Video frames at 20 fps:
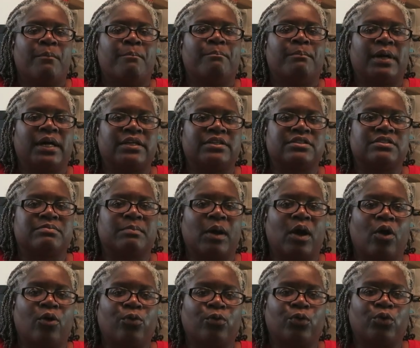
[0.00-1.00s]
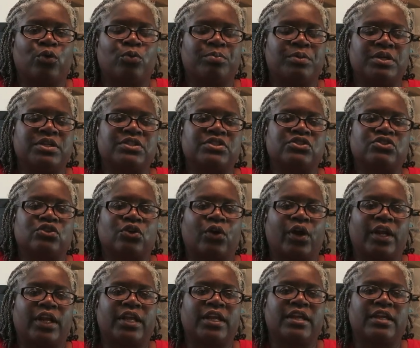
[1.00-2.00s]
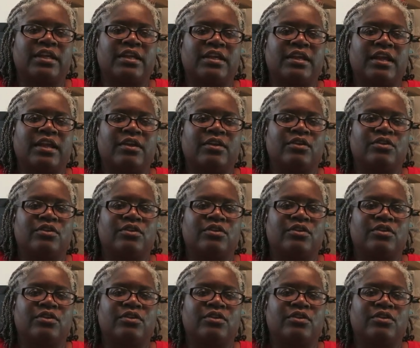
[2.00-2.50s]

My small group is starting